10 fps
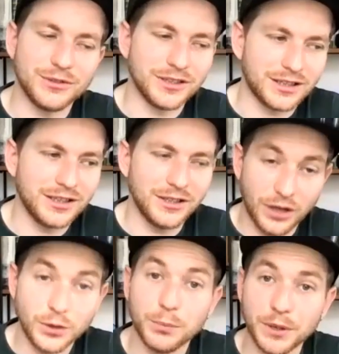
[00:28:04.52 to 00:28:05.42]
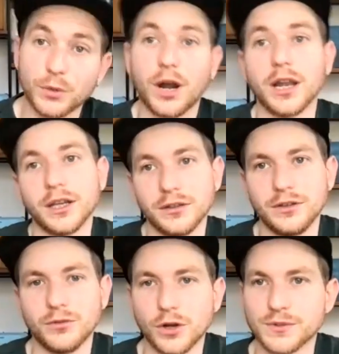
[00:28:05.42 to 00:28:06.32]
can, you know, you'll be all right. Like
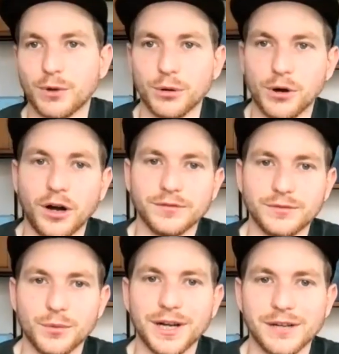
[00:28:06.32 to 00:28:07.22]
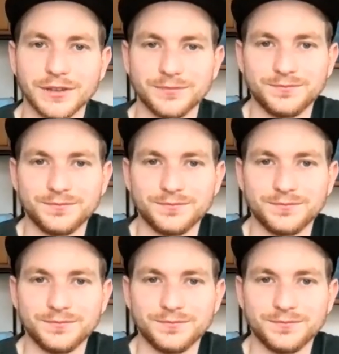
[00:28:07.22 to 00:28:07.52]
you've got tomorrow off or whatever.